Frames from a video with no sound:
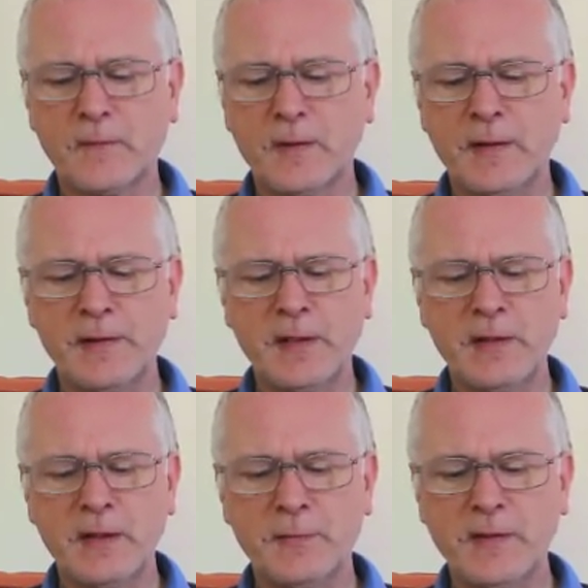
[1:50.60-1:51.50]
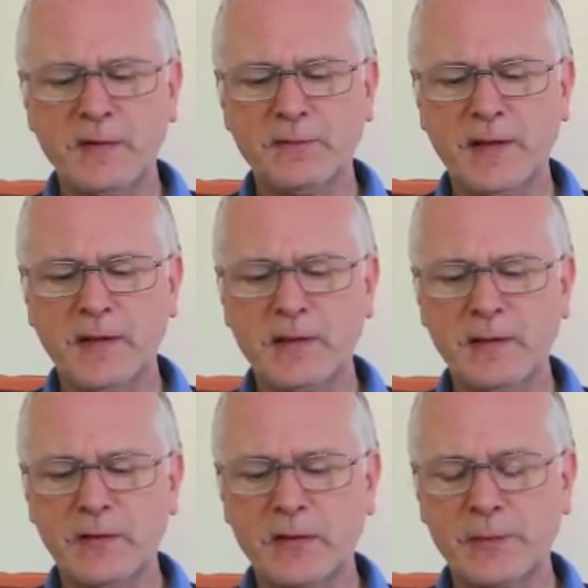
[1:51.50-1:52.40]
and then dipped his face in
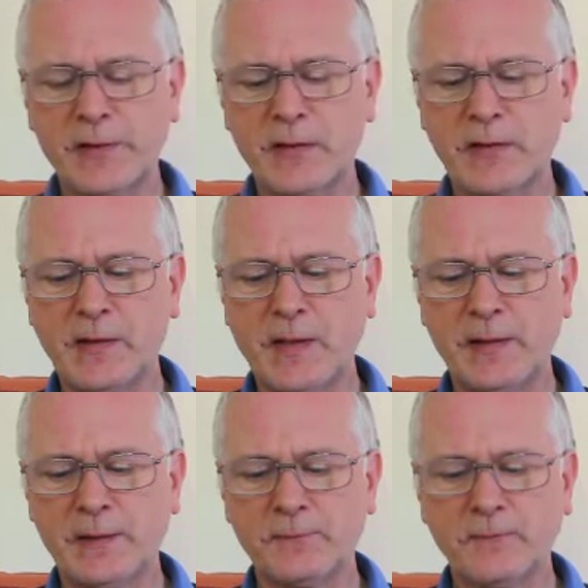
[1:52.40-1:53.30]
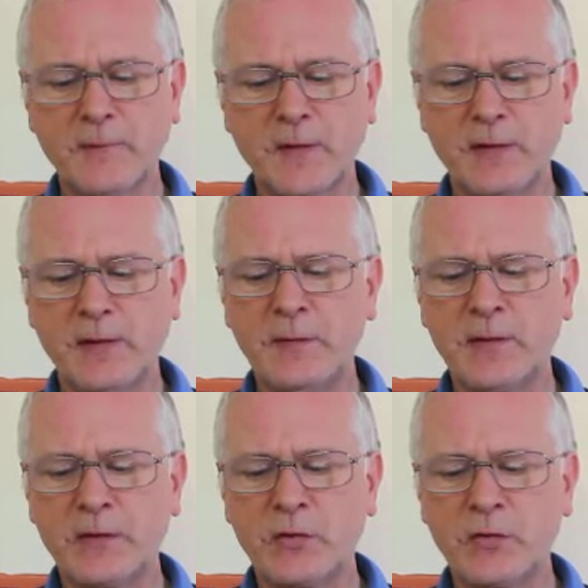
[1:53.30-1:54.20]
and splashed his head. It was
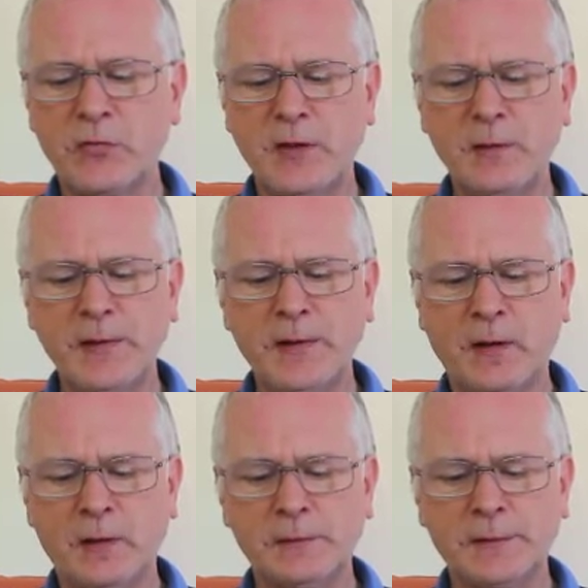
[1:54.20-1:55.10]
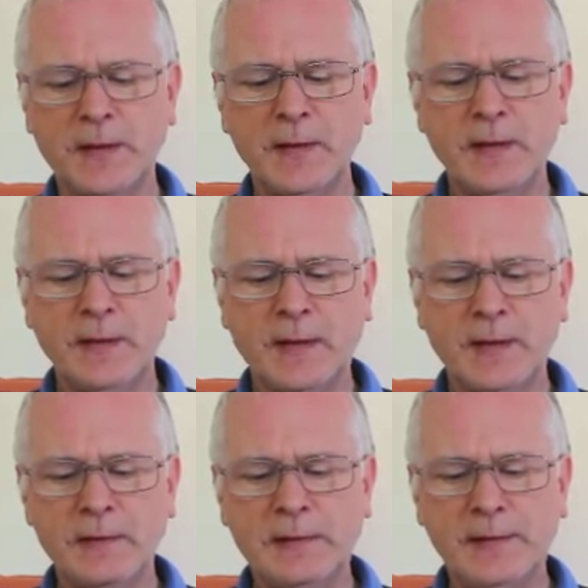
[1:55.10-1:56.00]
extremely cold
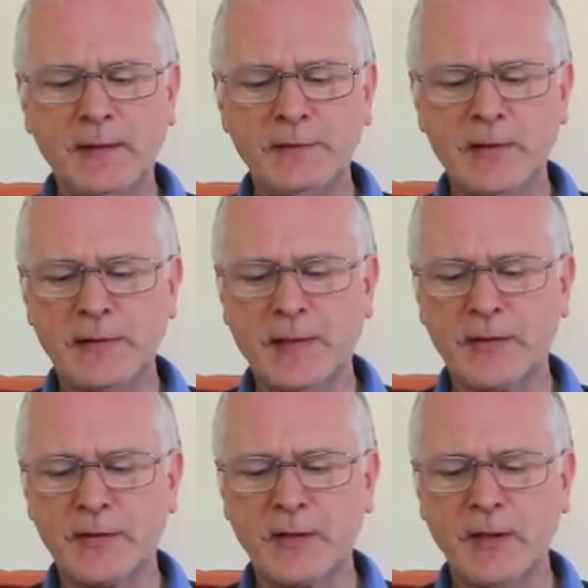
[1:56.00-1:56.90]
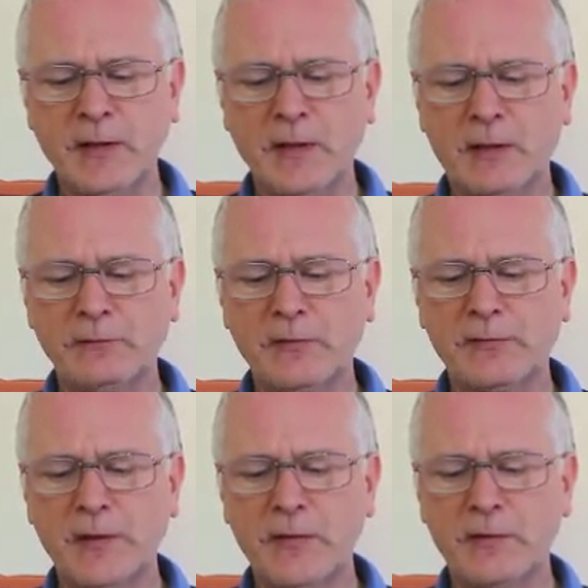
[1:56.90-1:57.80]
and clear as glass, and
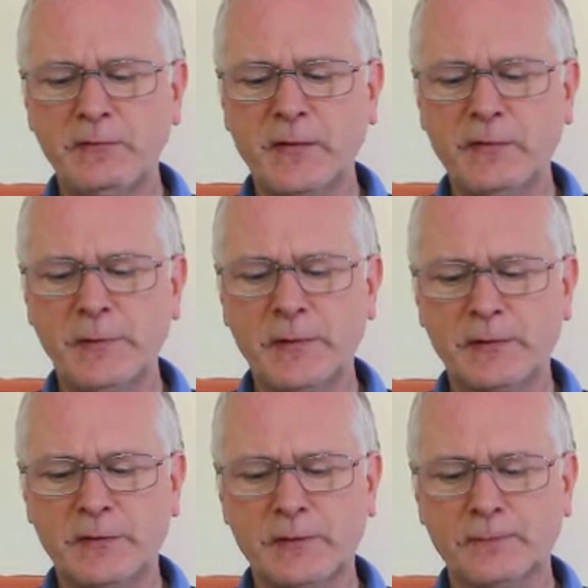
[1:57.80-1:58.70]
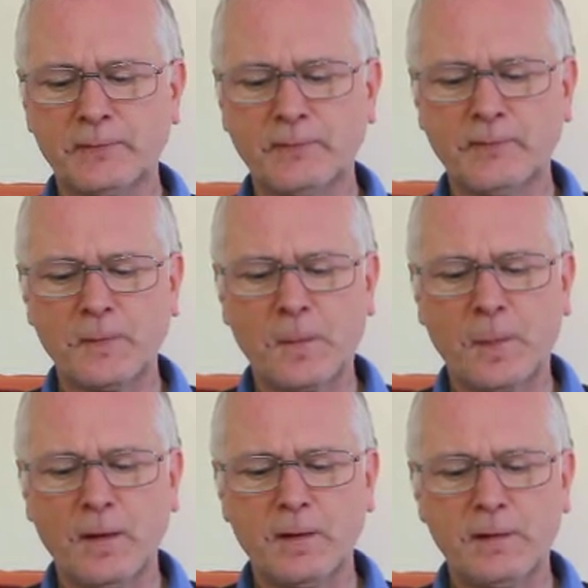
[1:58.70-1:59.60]
refreshed him very much.
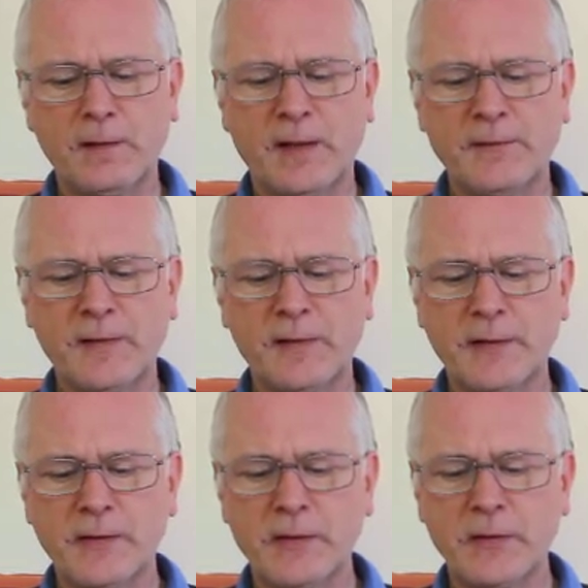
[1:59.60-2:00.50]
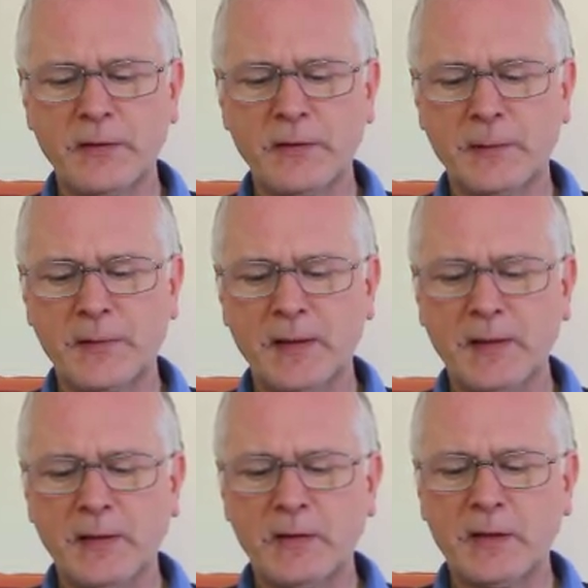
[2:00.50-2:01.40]
After that he stood up,
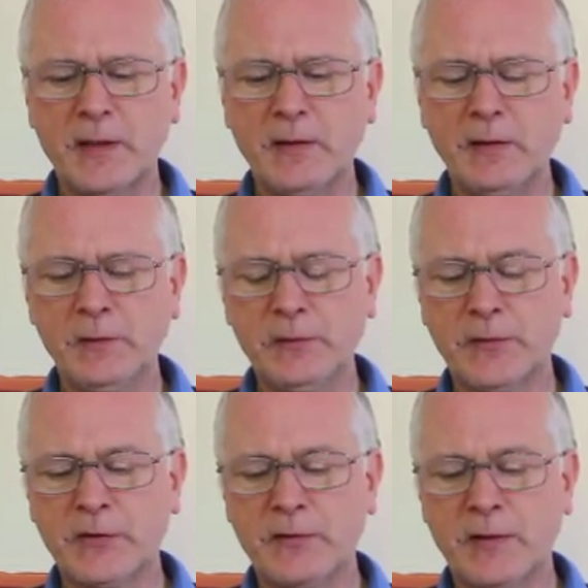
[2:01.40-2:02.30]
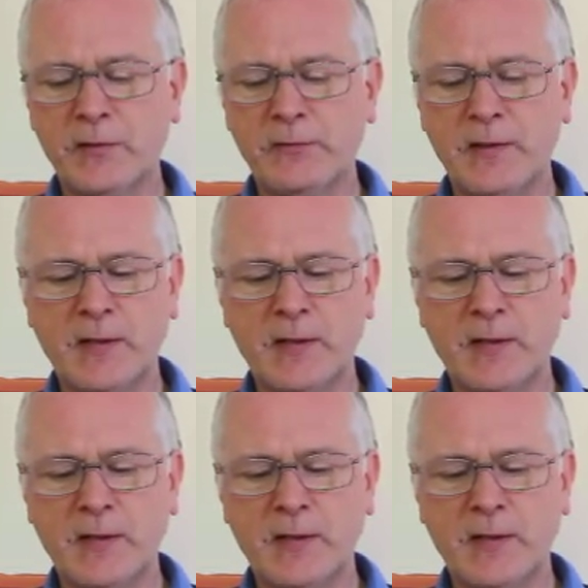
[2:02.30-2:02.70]
shaking the water out of his